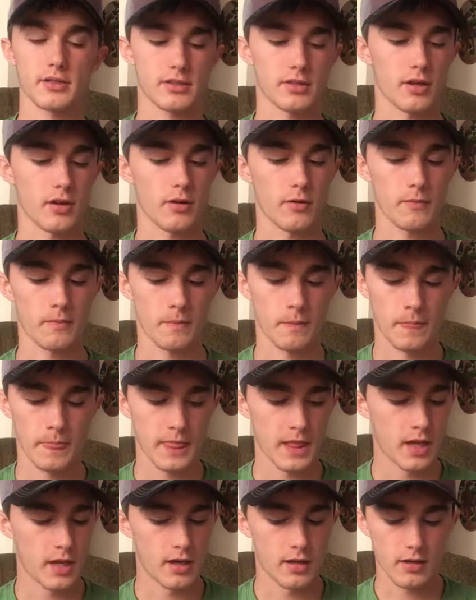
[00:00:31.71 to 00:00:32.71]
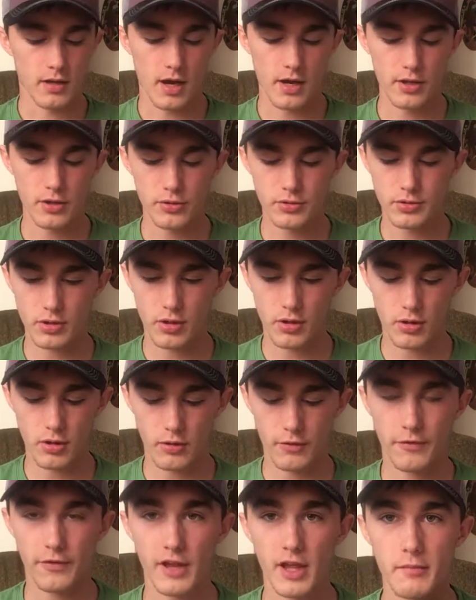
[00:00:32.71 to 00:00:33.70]
So I use
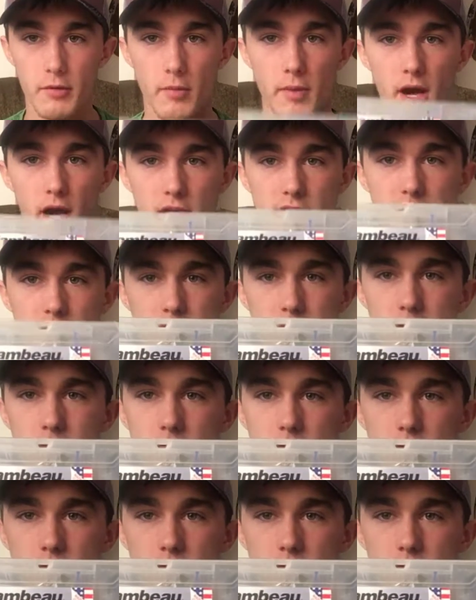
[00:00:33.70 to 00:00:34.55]
all Flambeau boxes.